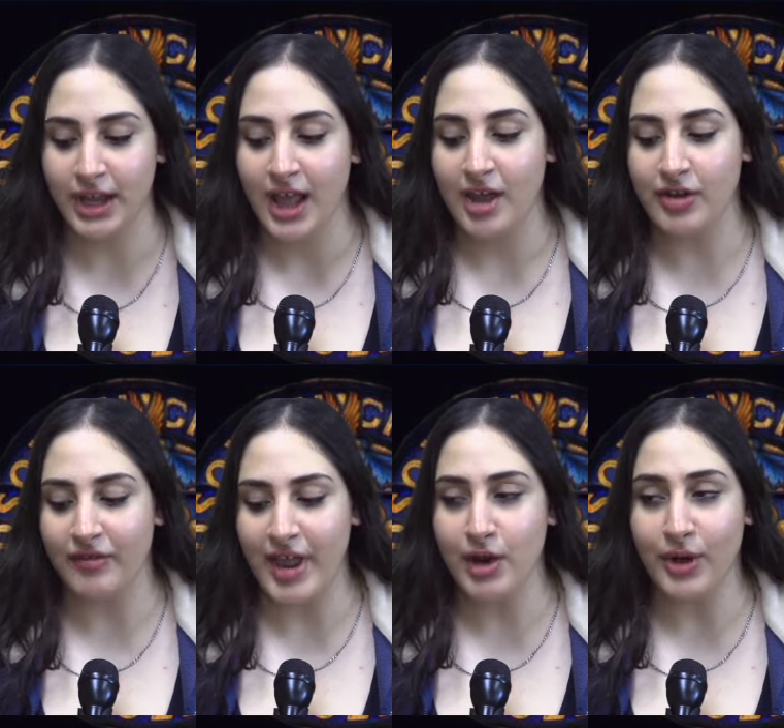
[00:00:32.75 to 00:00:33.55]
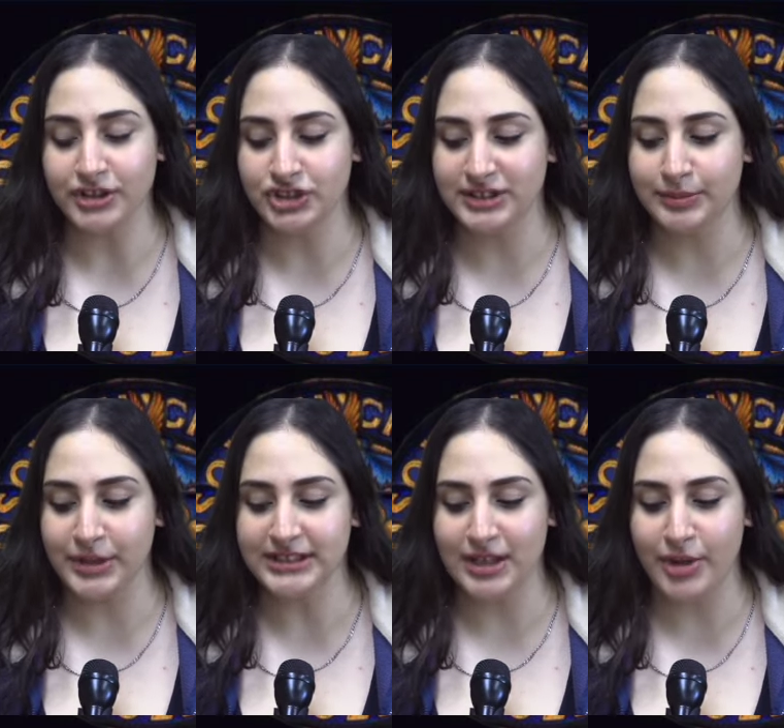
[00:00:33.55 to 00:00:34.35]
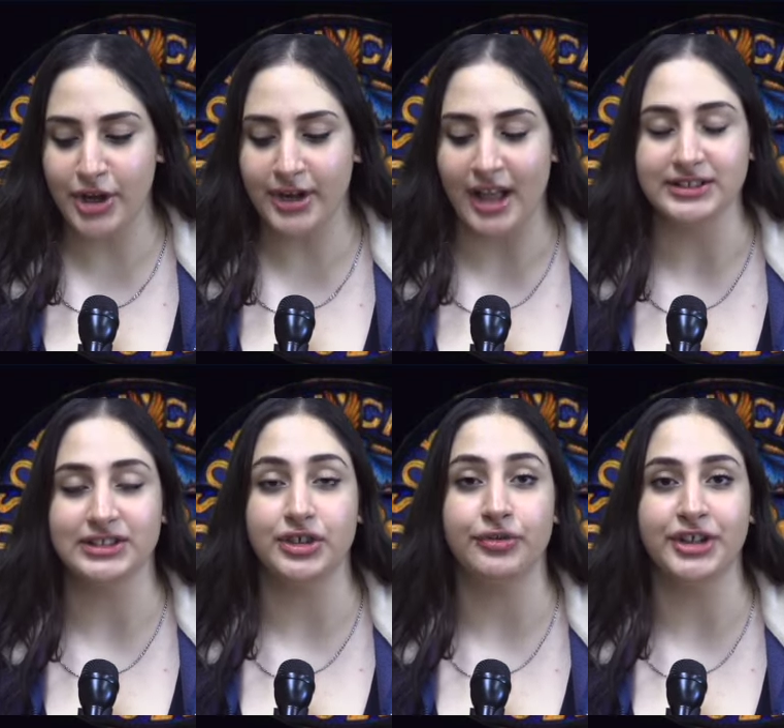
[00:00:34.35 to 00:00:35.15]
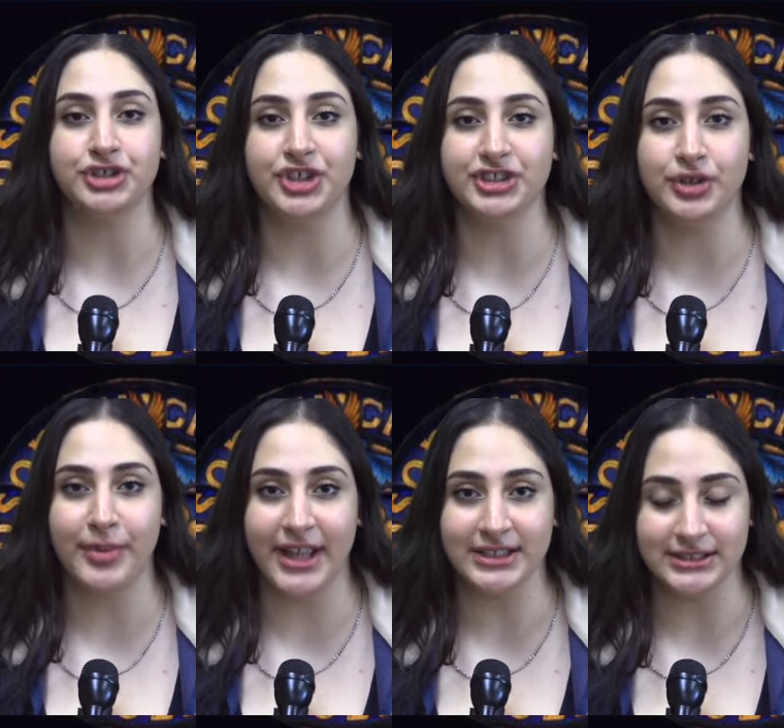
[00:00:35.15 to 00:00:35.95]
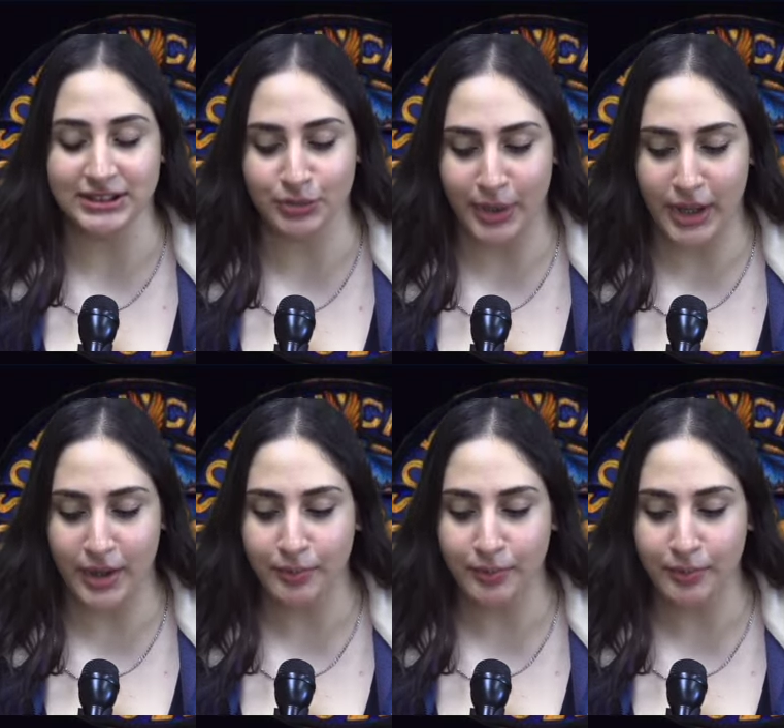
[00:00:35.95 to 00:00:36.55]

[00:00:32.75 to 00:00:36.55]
If you have any questions, please email your counselor. Registration begins this week.